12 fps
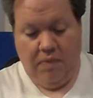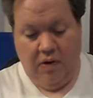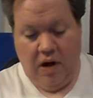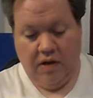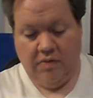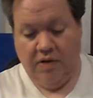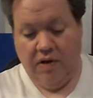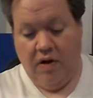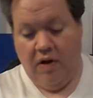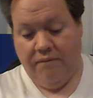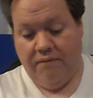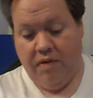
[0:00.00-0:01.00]
possibly
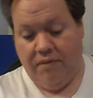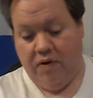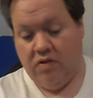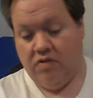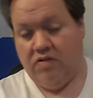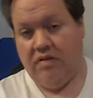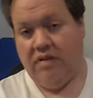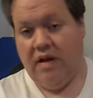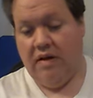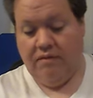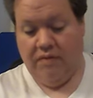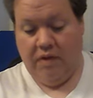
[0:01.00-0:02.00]
all of the first
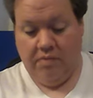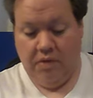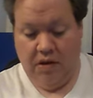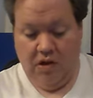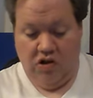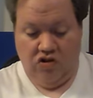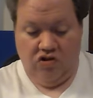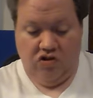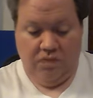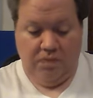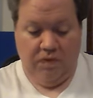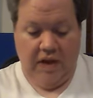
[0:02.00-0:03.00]
season of um,
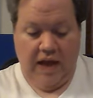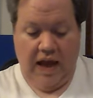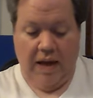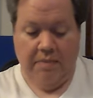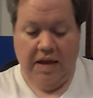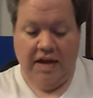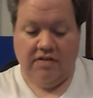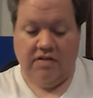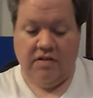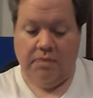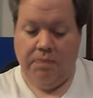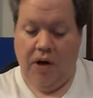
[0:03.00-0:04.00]
the Animated
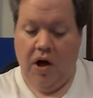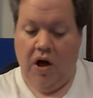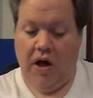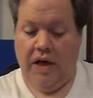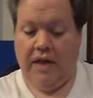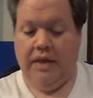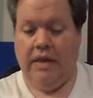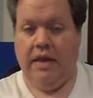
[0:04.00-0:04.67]
Spawn.